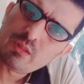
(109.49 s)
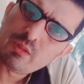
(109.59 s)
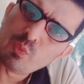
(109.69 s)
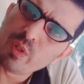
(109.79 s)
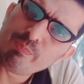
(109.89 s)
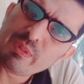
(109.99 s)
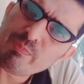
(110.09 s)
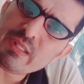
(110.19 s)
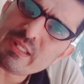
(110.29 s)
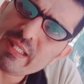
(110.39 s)
When
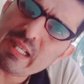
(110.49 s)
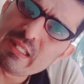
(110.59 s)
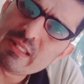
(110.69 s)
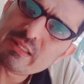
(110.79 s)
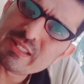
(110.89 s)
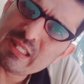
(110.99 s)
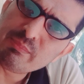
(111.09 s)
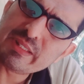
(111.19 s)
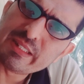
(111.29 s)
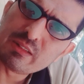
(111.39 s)
people tell
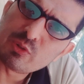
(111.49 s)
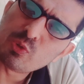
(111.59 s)
something to